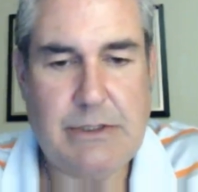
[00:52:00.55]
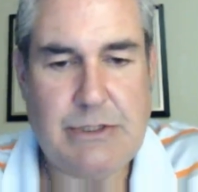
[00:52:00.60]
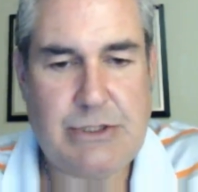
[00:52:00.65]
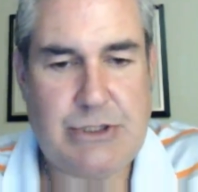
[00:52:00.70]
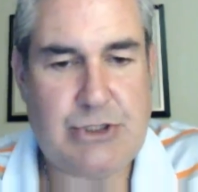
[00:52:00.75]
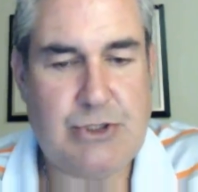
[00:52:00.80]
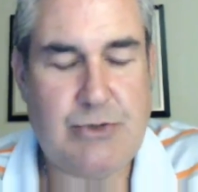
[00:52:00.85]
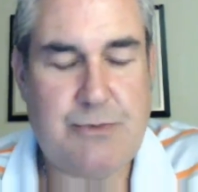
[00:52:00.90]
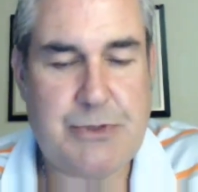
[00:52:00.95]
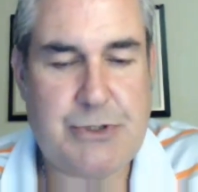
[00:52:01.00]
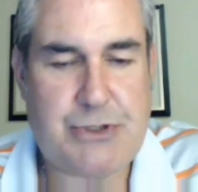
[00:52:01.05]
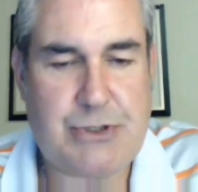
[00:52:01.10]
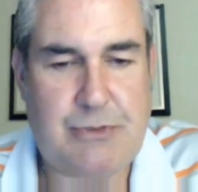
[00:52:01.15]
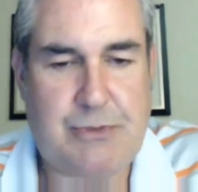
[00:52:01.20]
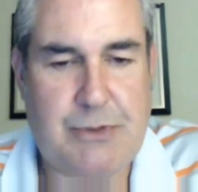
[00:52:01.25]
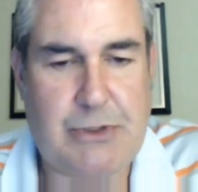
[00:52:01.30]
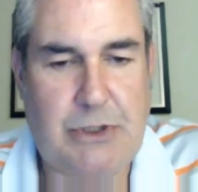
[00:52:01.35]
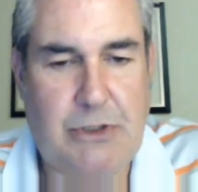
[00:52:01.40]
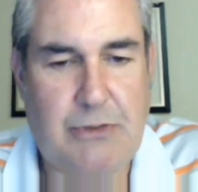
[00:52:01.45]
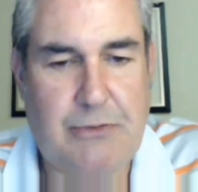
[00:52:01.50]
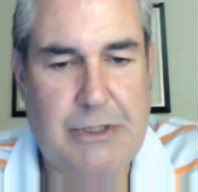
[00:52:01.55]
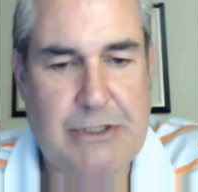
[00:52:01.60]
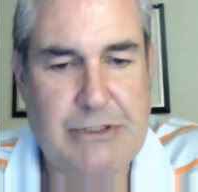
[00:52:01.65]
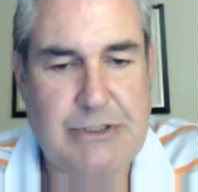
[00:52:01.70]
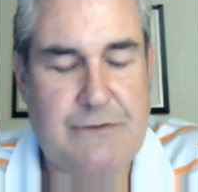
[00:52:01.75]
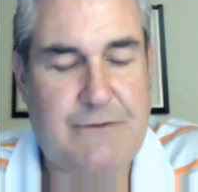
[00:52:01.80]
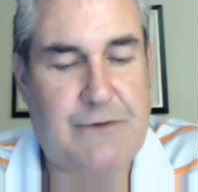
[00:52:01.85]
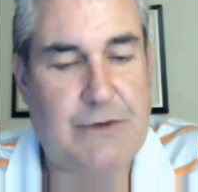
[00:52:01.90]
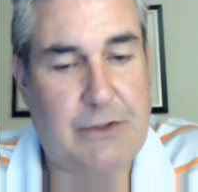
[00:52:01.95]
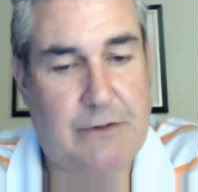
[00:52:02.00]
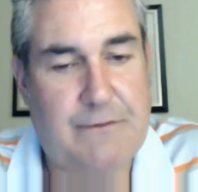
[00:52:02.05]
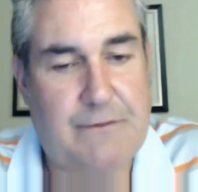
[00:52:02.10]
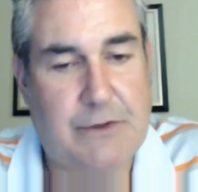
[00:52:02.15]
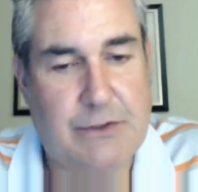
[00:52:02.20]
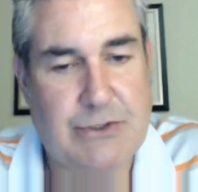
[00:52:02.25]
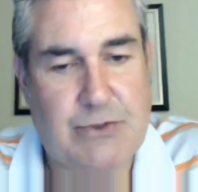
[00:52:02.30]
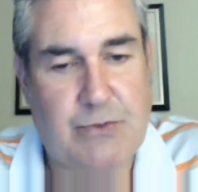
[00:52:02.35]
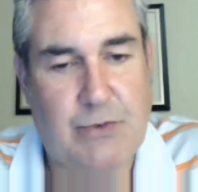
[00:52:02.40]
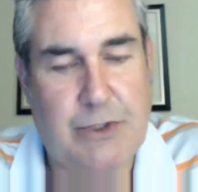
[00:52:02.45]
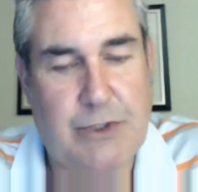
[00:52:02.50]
super, super low budget for your first